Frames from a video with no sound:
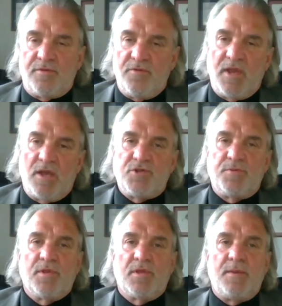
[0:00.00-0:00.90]
through the
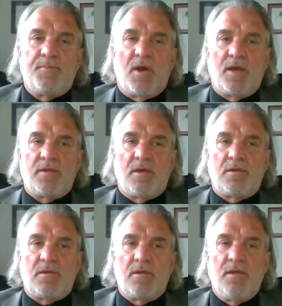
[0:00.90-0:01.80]
eligibility
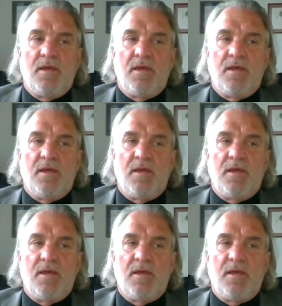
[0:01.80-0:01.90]
process.